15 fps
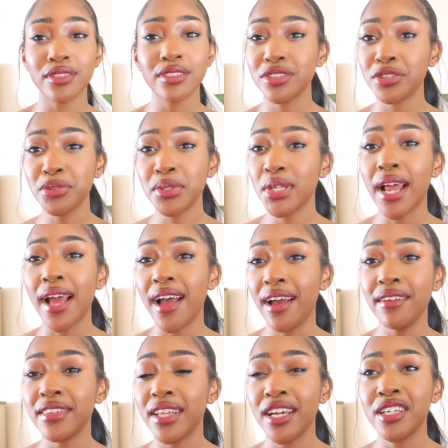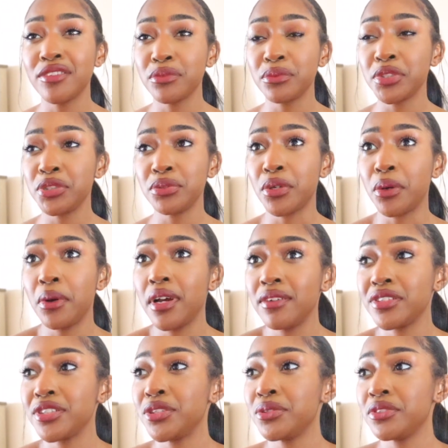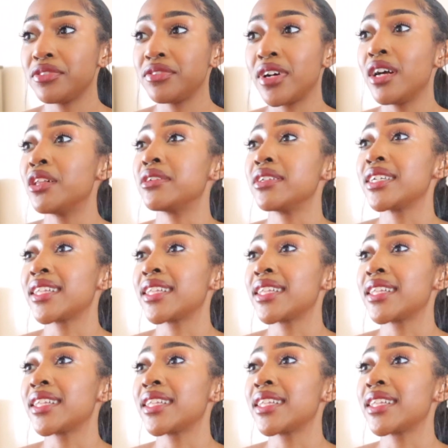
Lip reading: you can have that even when you don't have a huge following.